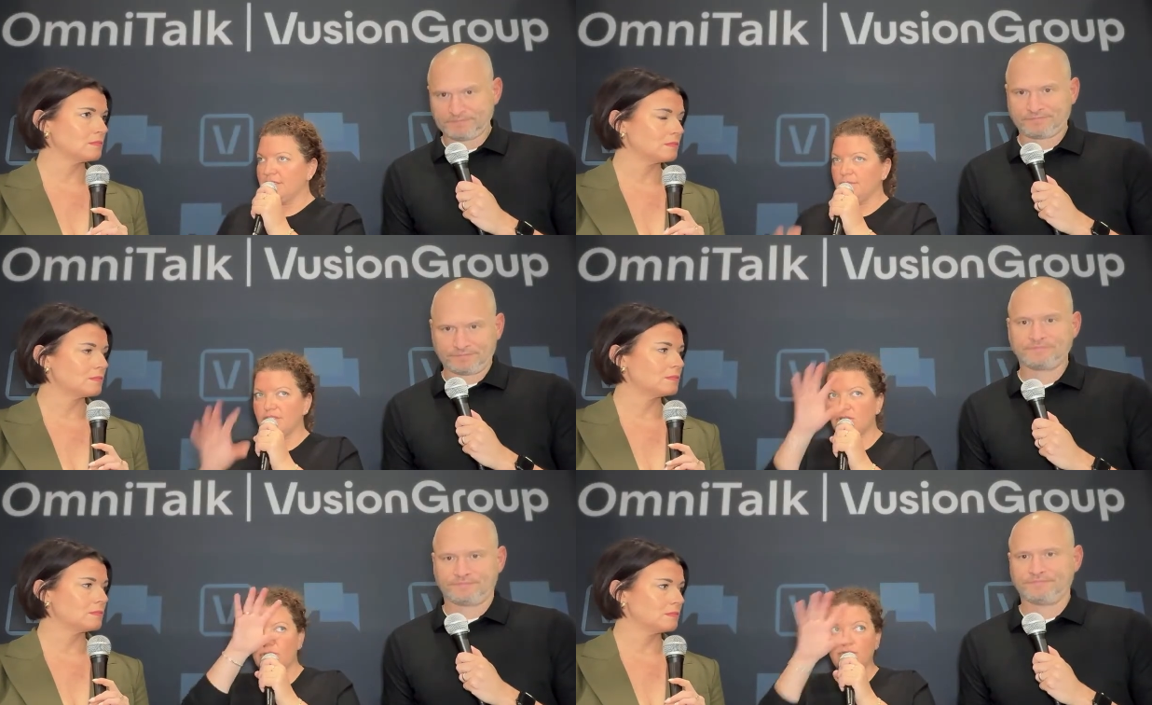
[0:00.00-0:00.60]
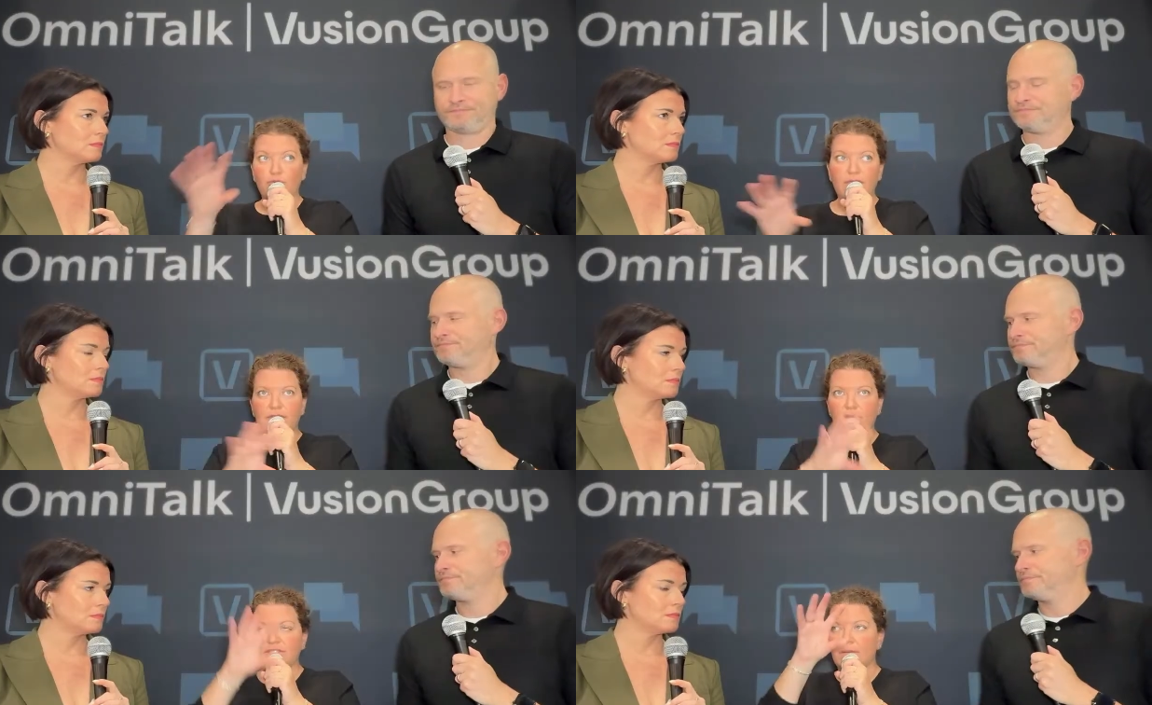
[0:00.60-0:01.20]
Speaker 1: And so the three of
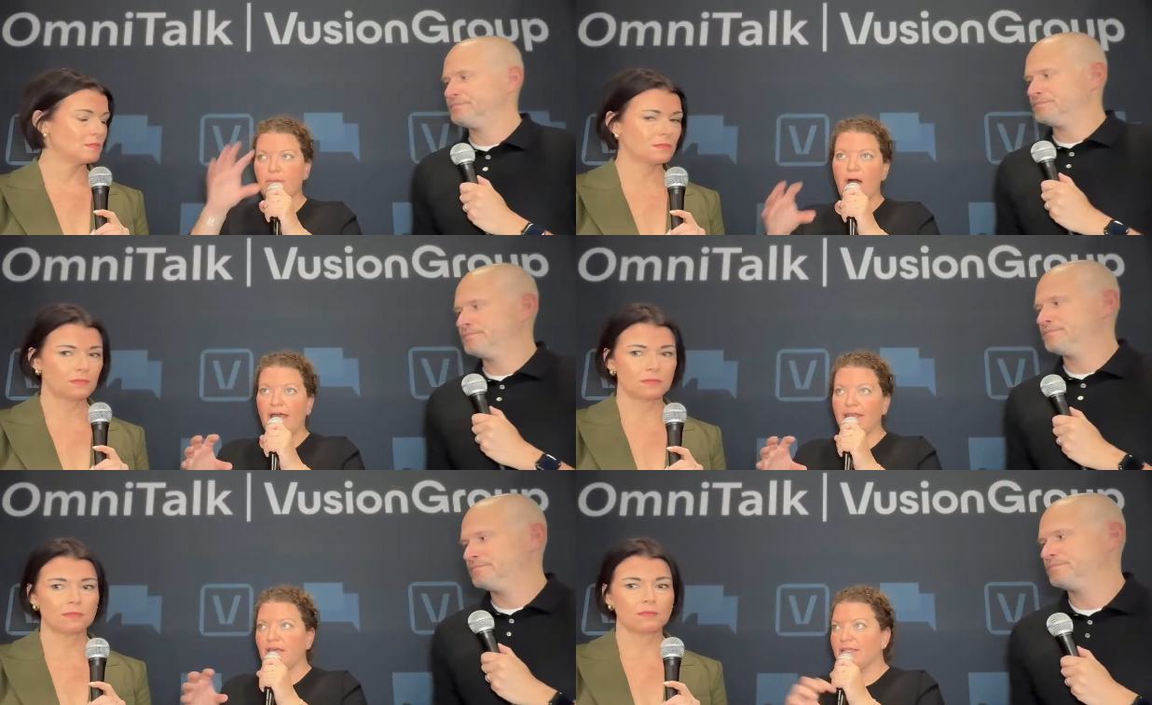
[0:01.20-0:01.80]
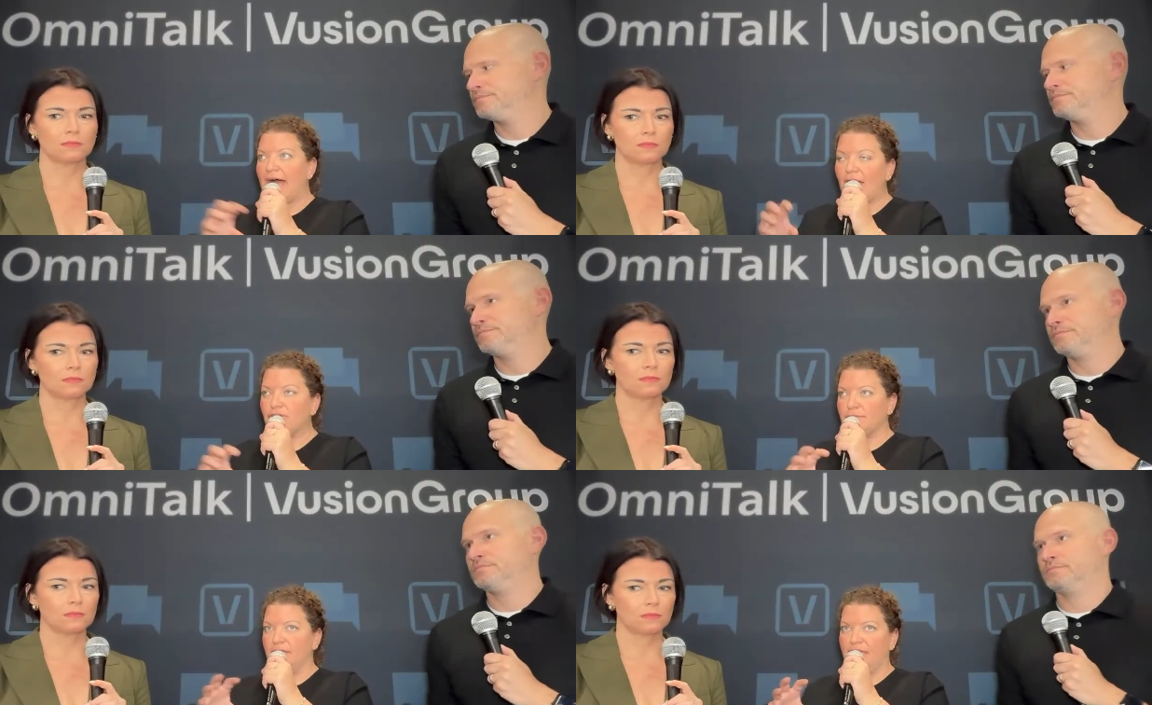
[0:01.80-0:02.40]
those combined allows
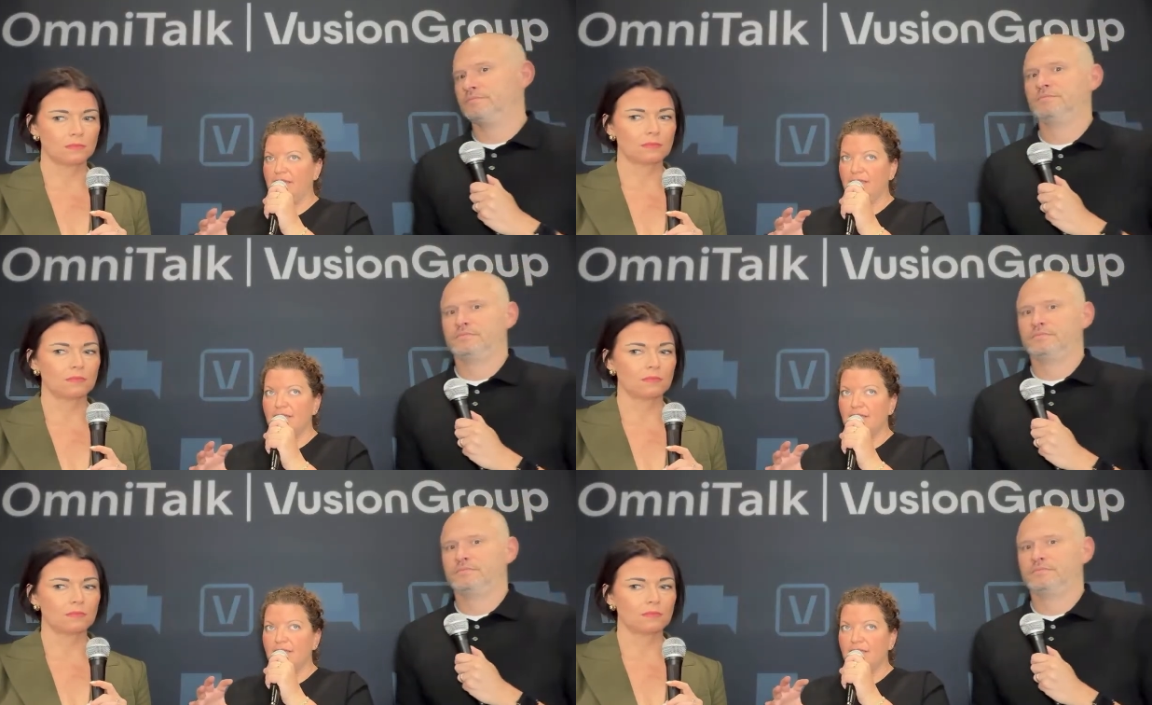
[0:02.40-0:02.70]
me